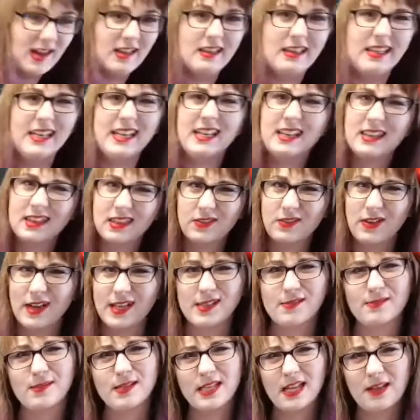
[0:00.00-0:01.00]
I'll link the
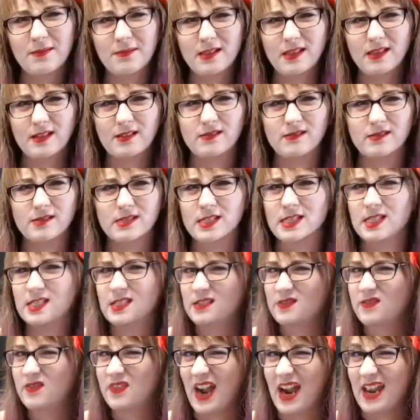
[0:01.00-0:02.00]
recipes down below so that
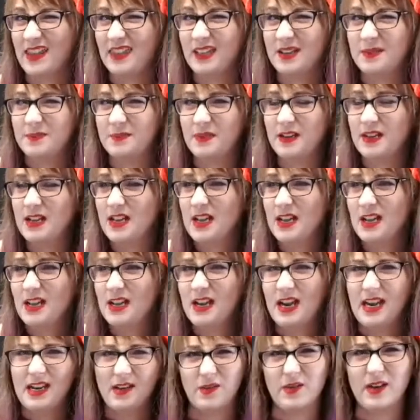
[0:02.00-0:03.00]
you can find them.
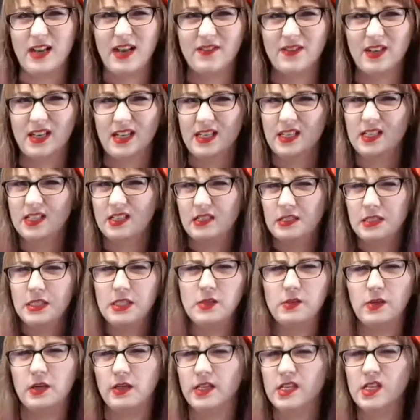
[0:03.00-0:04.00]
I don't want to have to
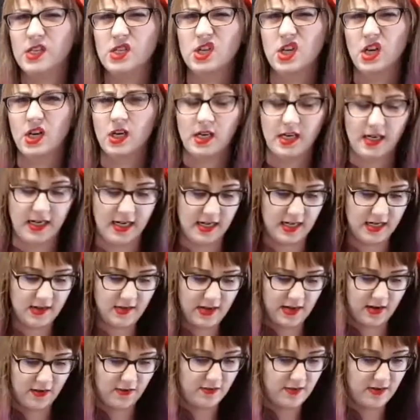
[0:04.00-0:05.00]
do all the
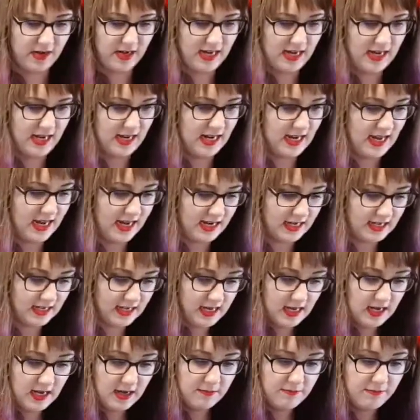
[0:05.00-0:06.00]
jargon. You don't need it.